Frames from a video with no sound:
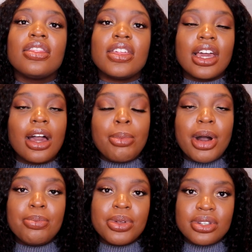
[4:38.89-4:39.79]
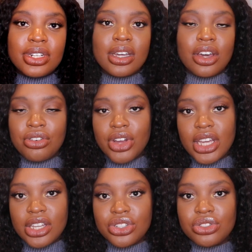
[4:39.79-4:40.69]
think about building a
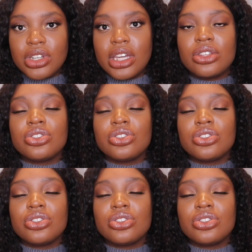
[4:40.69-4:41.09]
credit history.